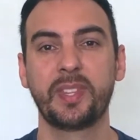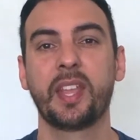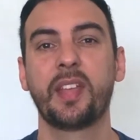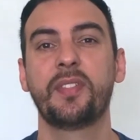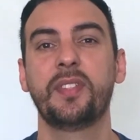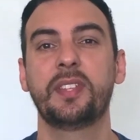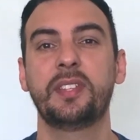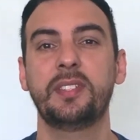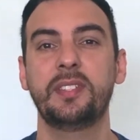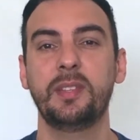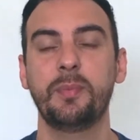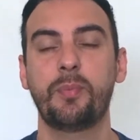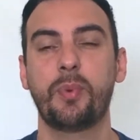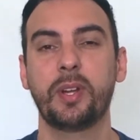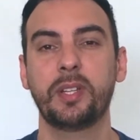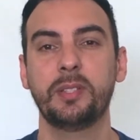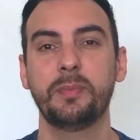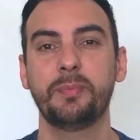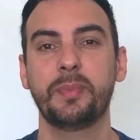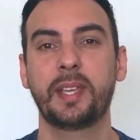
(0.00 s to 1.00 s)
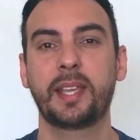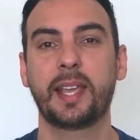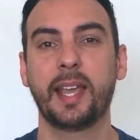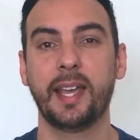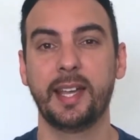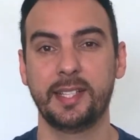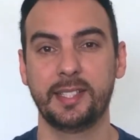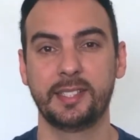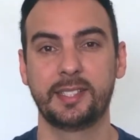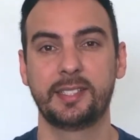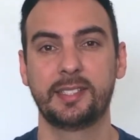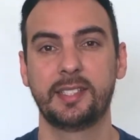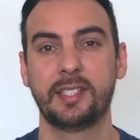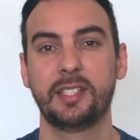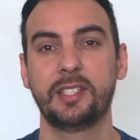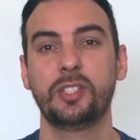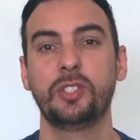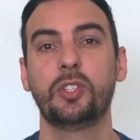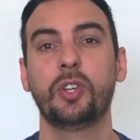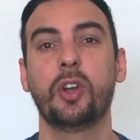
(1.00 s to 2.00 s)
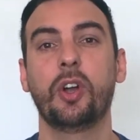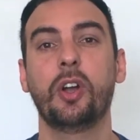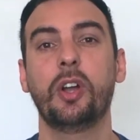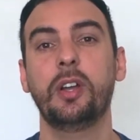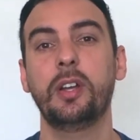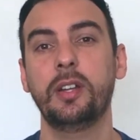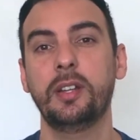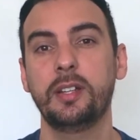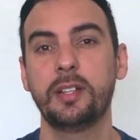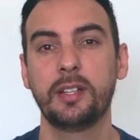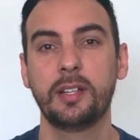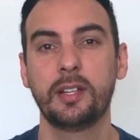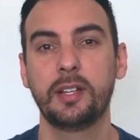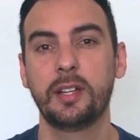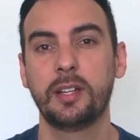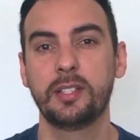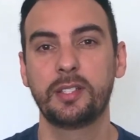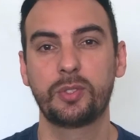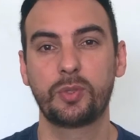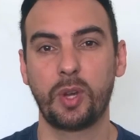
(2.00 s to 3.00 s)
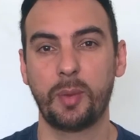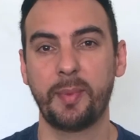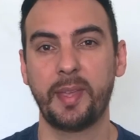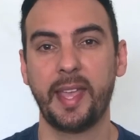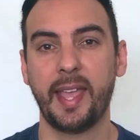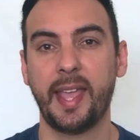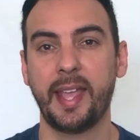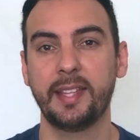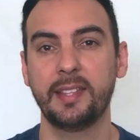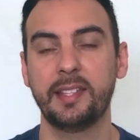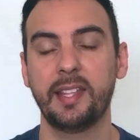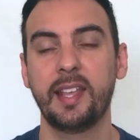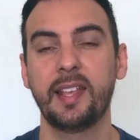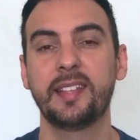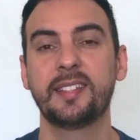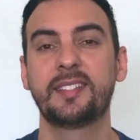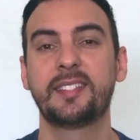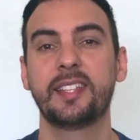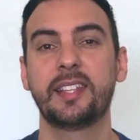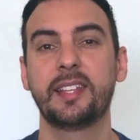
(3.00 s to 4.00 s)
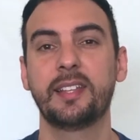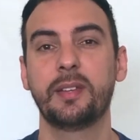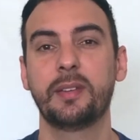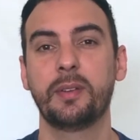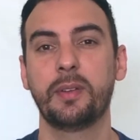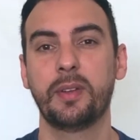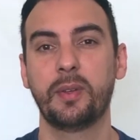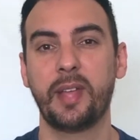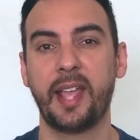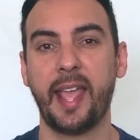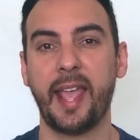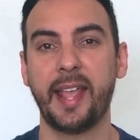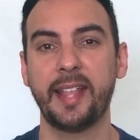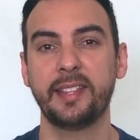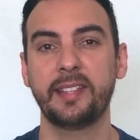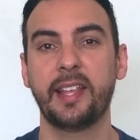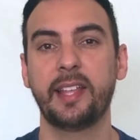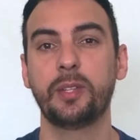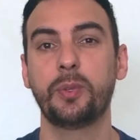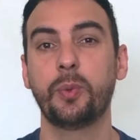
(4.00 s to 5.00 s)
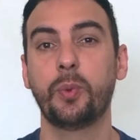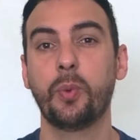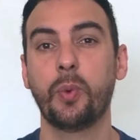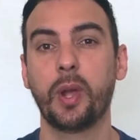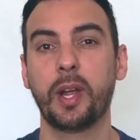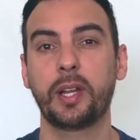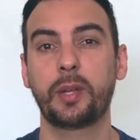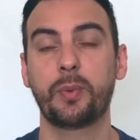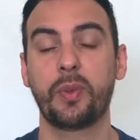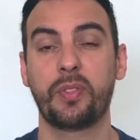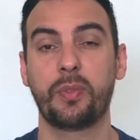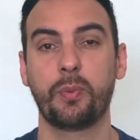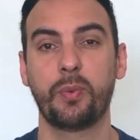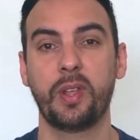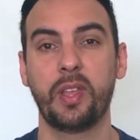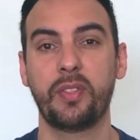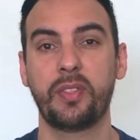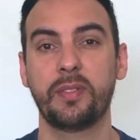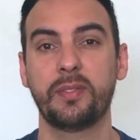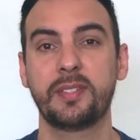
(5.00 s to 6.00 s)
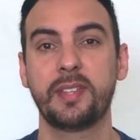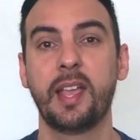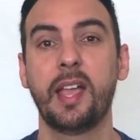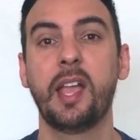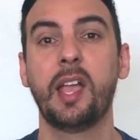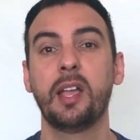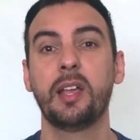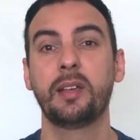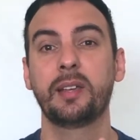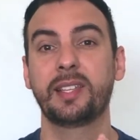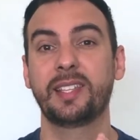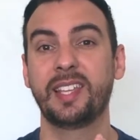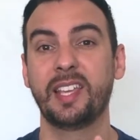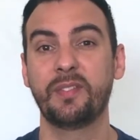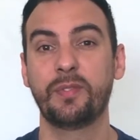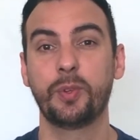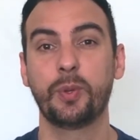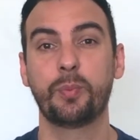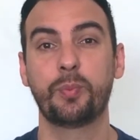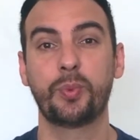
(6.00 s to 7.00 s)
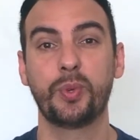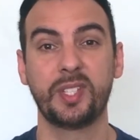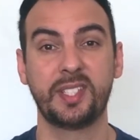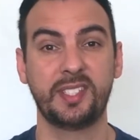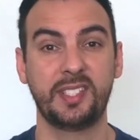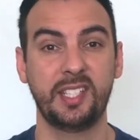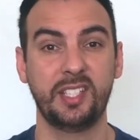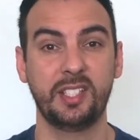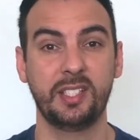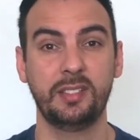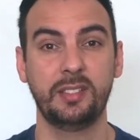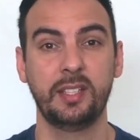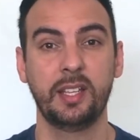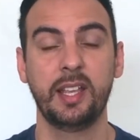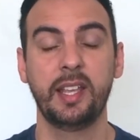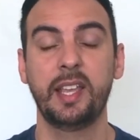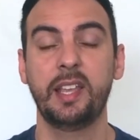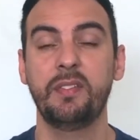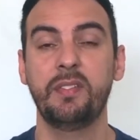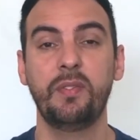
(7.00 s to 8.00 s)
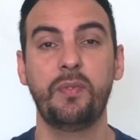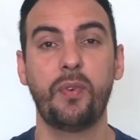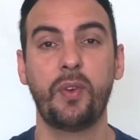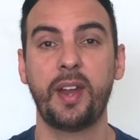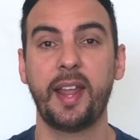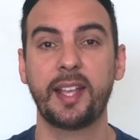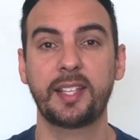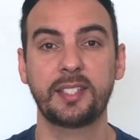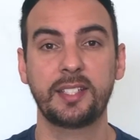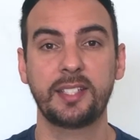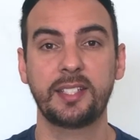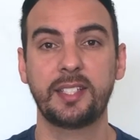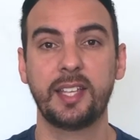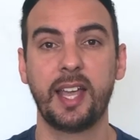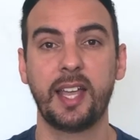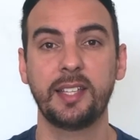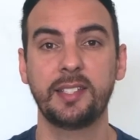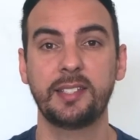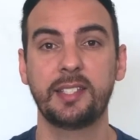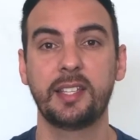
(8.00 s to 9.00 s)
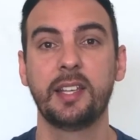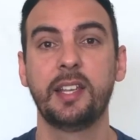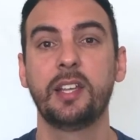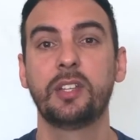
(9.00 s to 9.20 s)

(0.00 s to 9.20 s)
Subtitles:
This is important because your strumming hand is the hand that you work with rhythms, give you precision, even for exercise.